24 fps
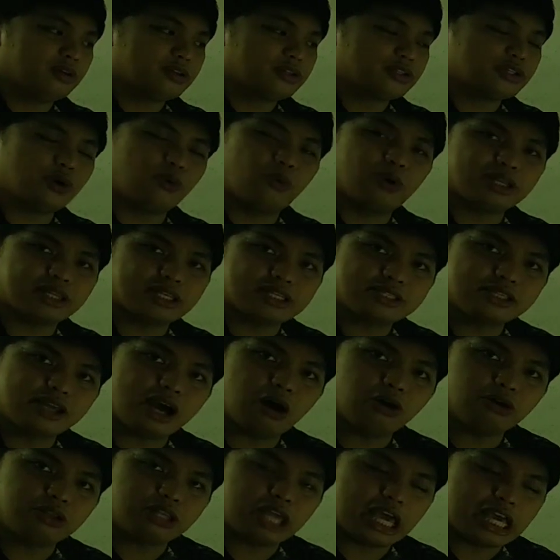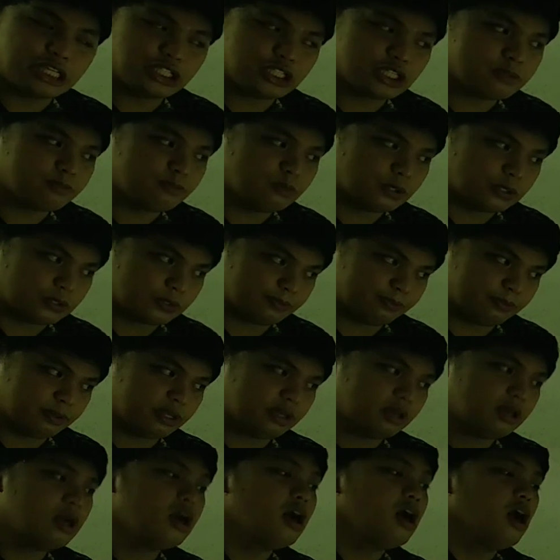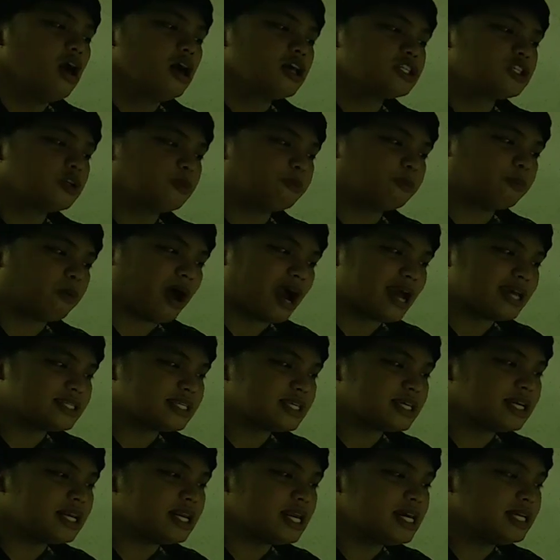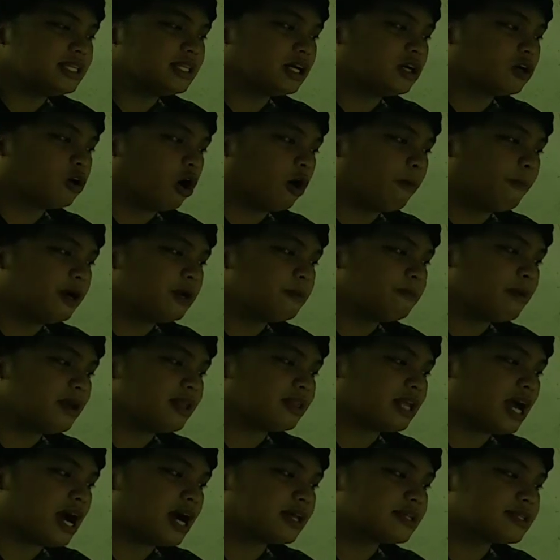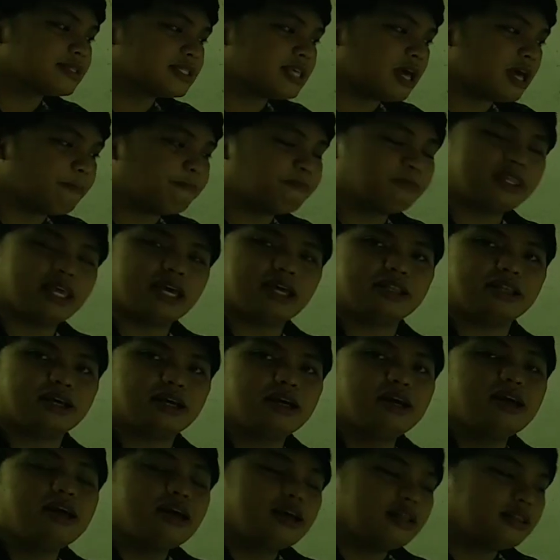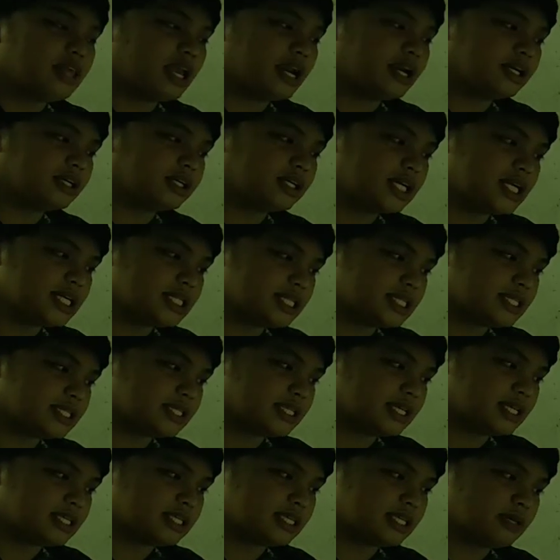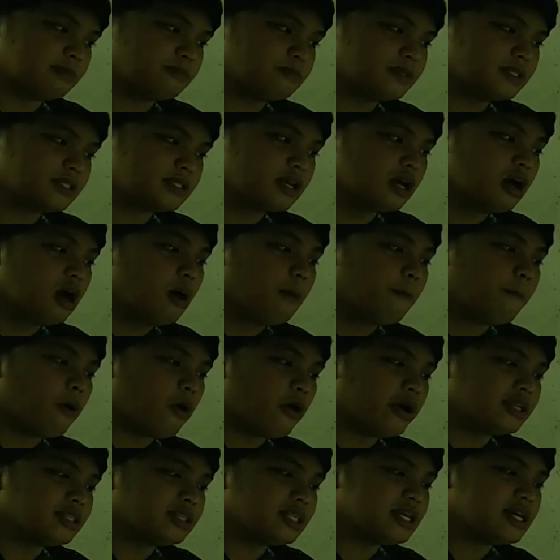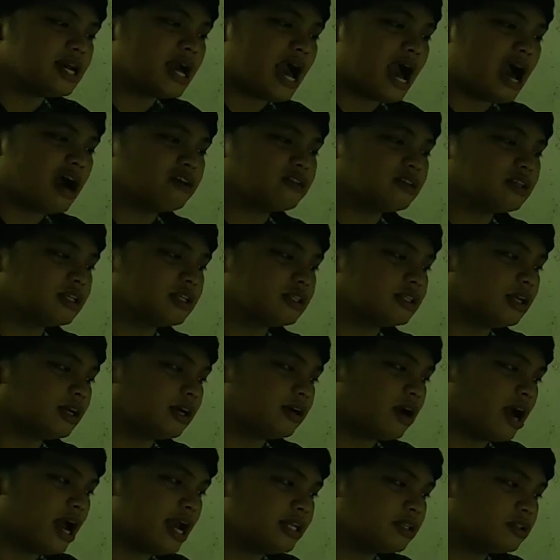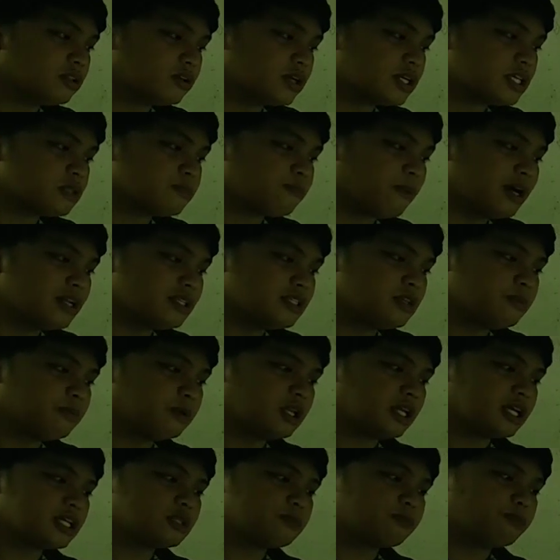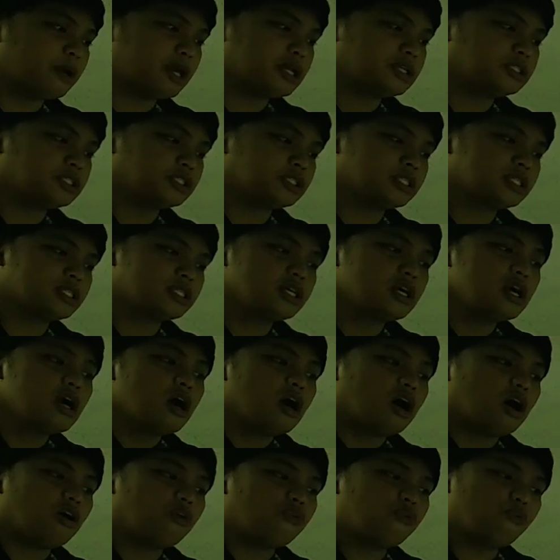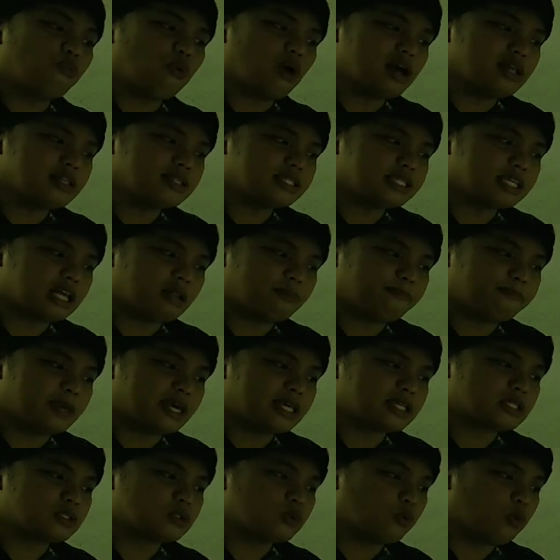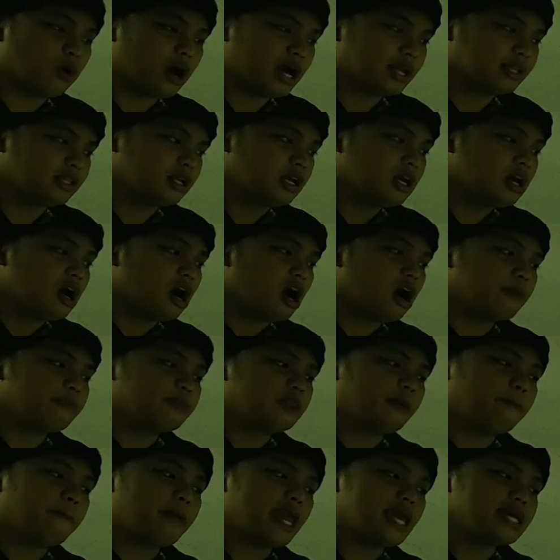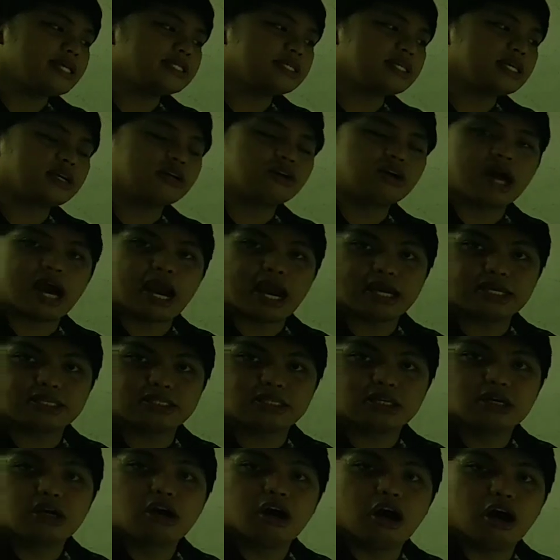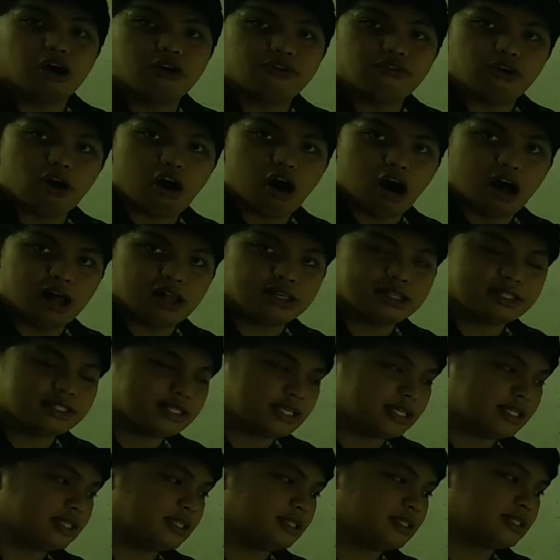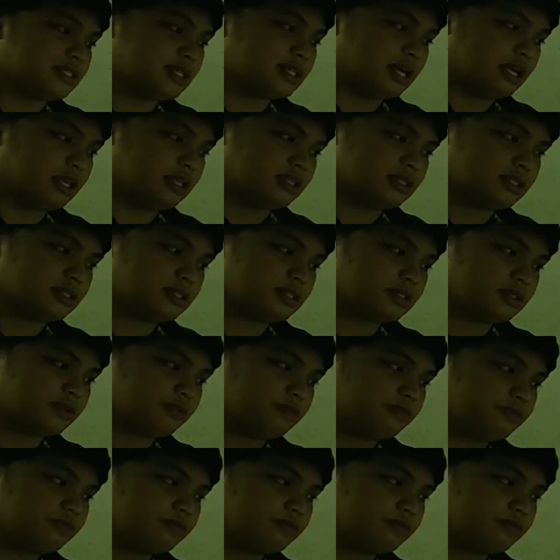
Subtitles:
So what is the audacious move? Surprisingly, the government accepted their criticisms, pointing out that the right to responsible expressions of oneself is one of the basic rights of all citizens.